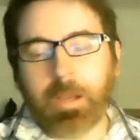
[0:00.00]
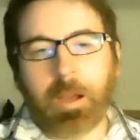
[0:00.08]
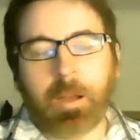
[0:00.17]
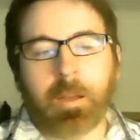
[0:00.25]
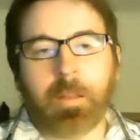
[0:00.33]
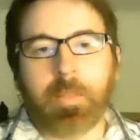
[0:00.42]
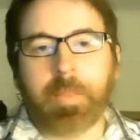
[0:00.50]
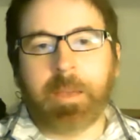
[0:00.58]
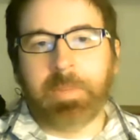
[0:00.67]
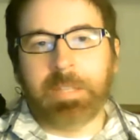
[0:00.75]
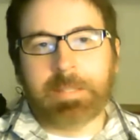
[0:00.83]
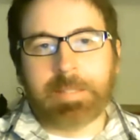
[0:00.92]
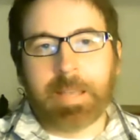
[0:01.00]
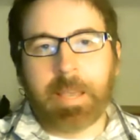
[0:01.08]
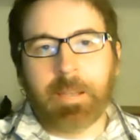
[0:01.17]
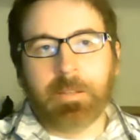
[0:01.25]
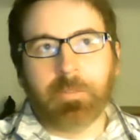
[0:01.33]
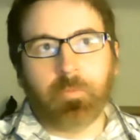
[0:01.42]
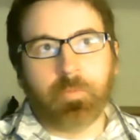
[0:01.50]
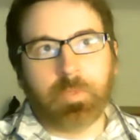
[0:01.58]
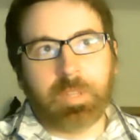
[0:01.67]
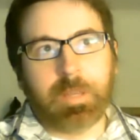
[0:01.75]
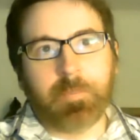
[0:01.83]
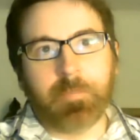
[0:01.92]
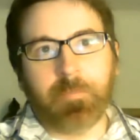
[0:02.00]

That being said, the